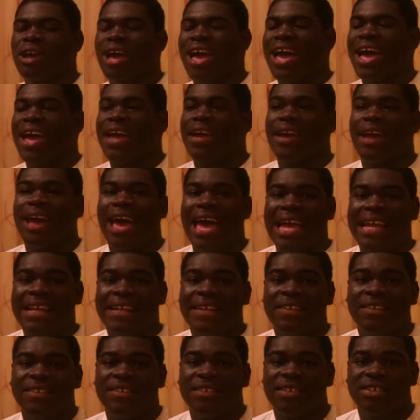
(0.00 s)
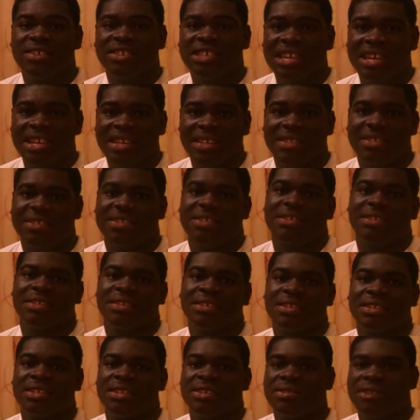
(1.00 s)
I highly suggest
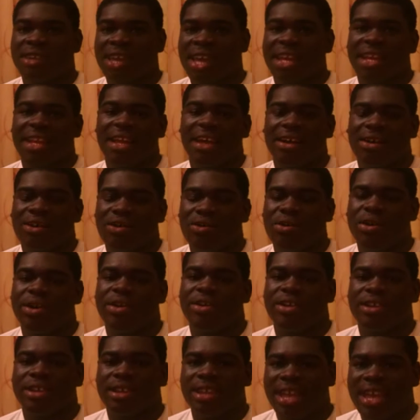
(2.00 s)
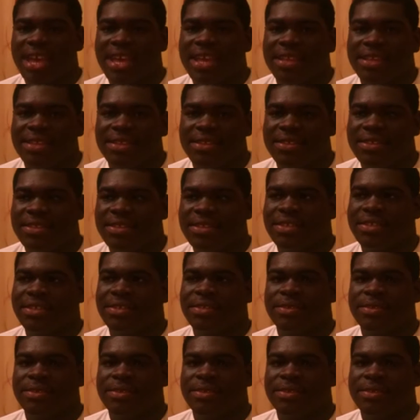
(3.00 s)
you get Aquarian heads,